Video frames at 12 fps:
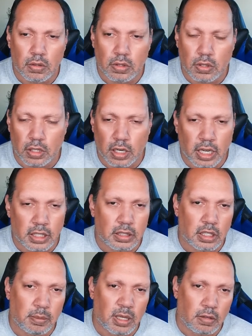So the last
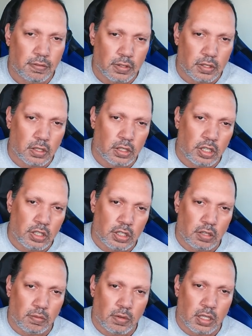time in the facility, she
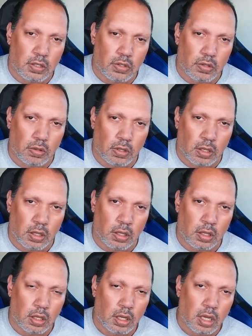went to the
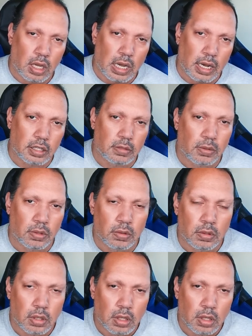hospital,